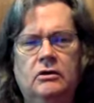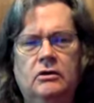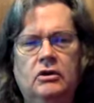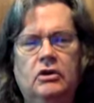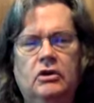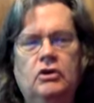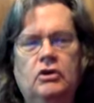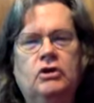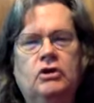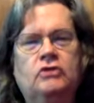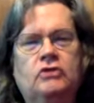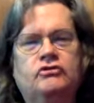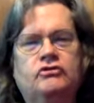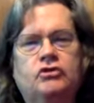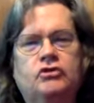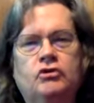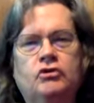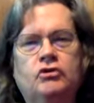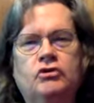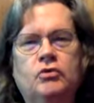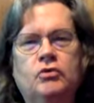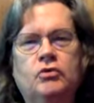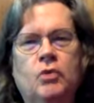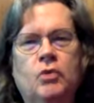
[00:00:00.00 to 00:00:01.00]
it's who
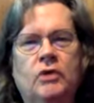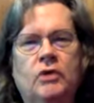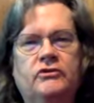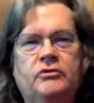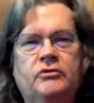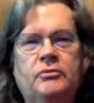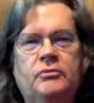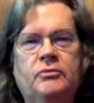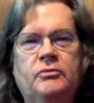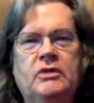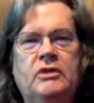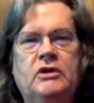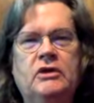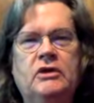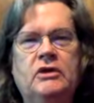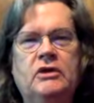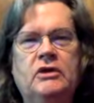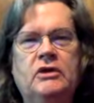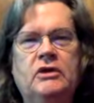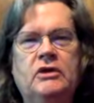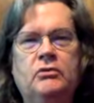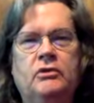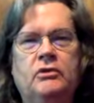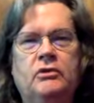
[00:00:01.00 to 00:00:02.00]
you want to be with.
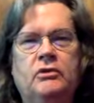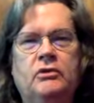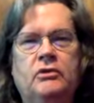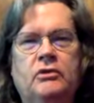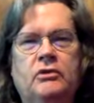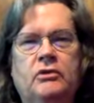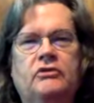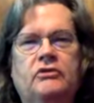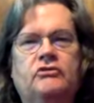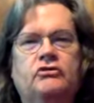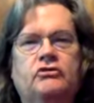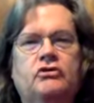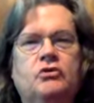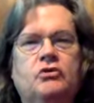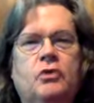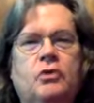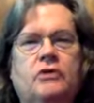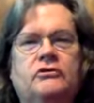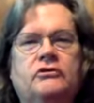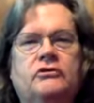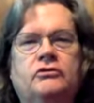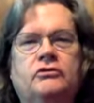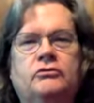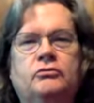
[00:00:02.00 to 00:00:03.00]
It's who you
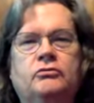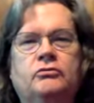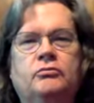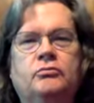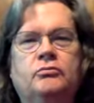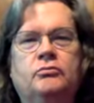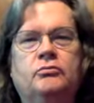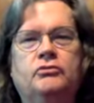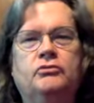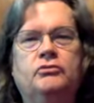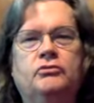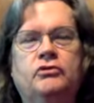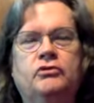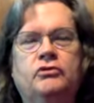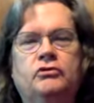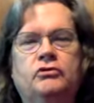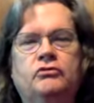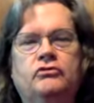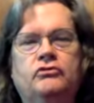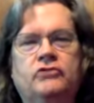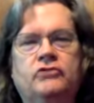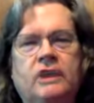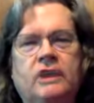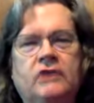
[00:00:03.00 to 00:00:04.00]
want to to
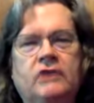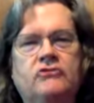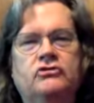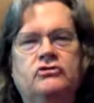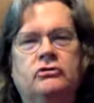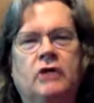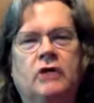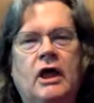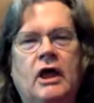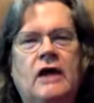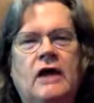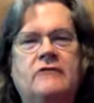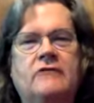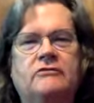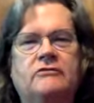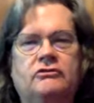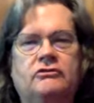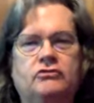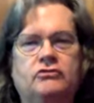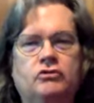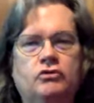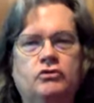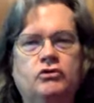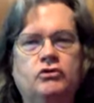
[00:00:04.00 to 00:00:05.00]
change your life. It's who
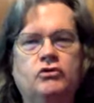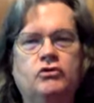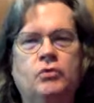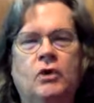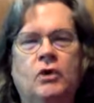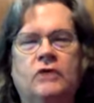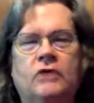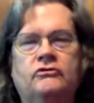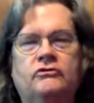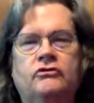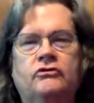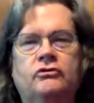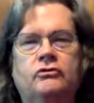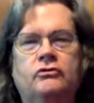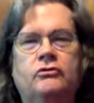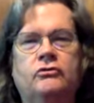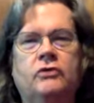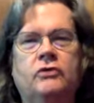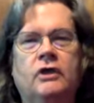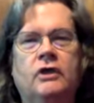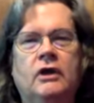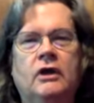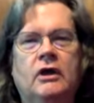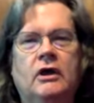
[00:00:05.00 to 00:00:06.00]
you want to.
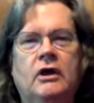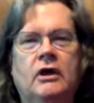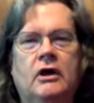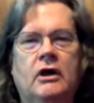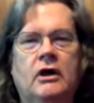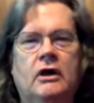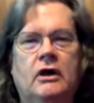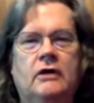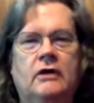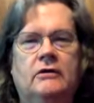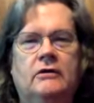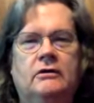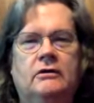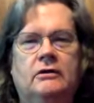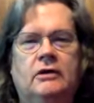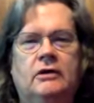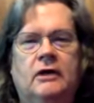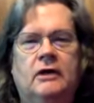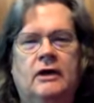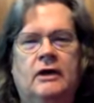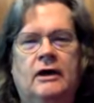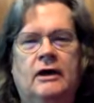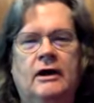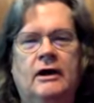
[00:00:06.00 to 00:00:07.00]

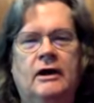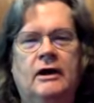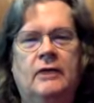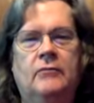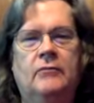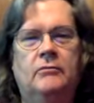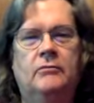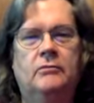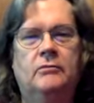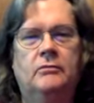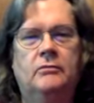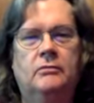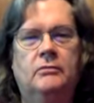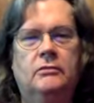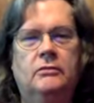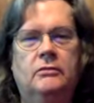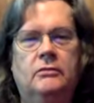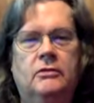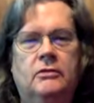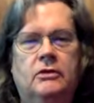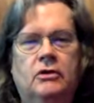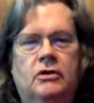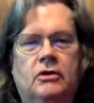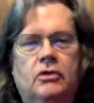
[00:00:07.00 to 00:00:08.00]
Um,
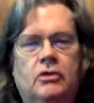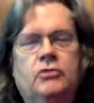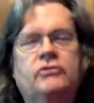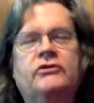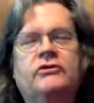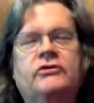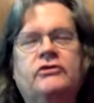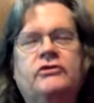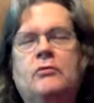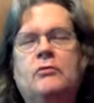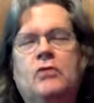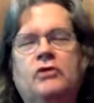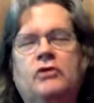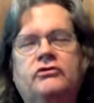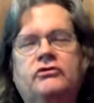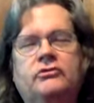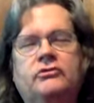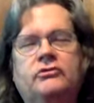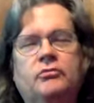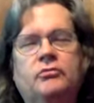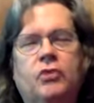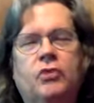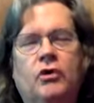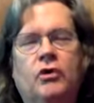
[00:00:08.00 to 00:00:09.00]
who is that most
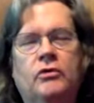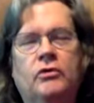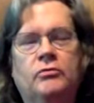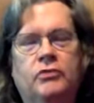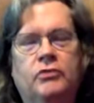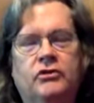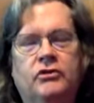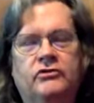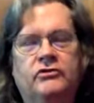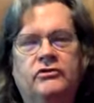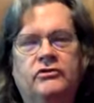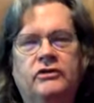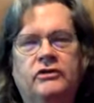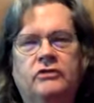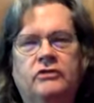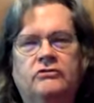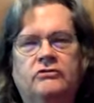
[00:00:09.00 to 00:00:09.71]
important person in your